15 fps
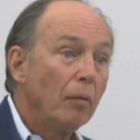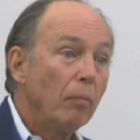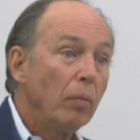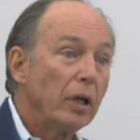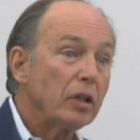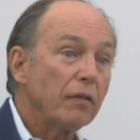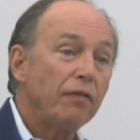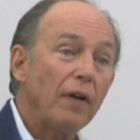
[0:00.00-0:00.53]

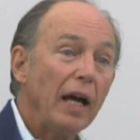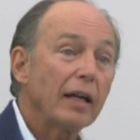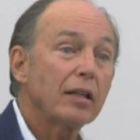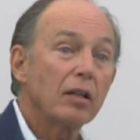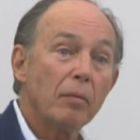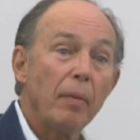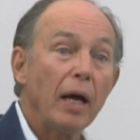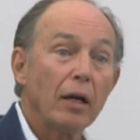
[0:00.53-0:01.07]
But the fact
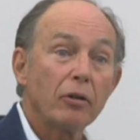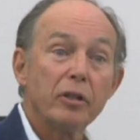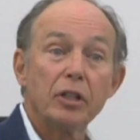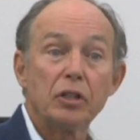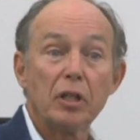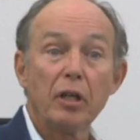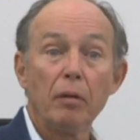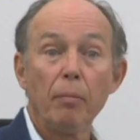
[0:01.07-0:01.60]
of the matter
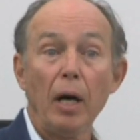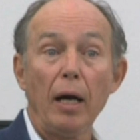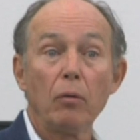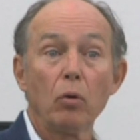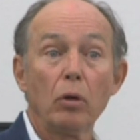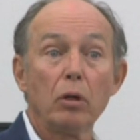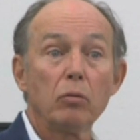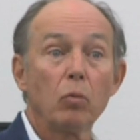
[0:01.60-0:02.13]
is that in my
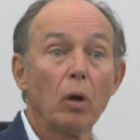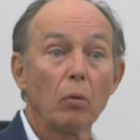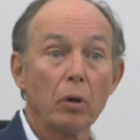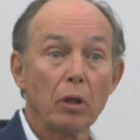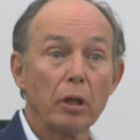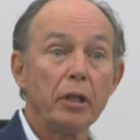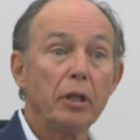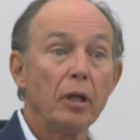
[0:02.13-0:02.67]
world, where we're
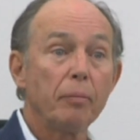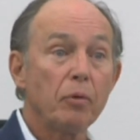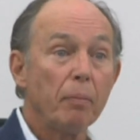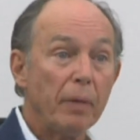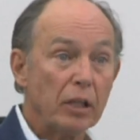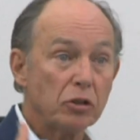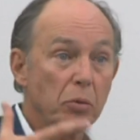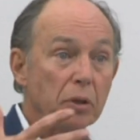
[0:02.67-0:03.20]
cleaning up the
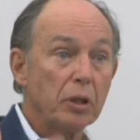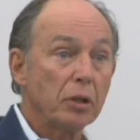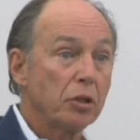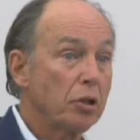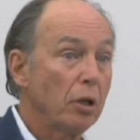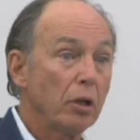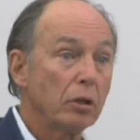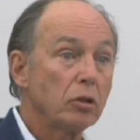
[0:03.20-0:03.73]
mess with the
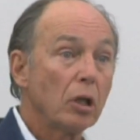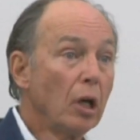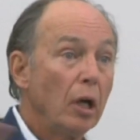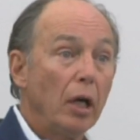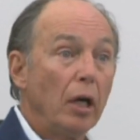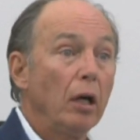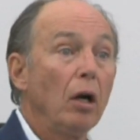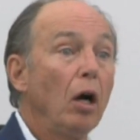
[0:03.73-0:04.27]
insurance,
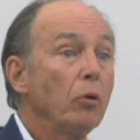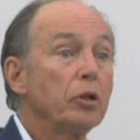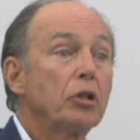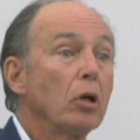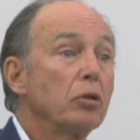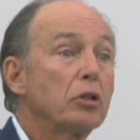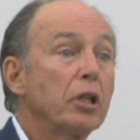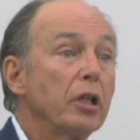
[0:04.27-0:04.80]
it always
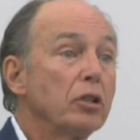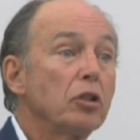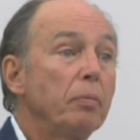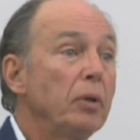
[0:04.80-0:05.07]
goes against the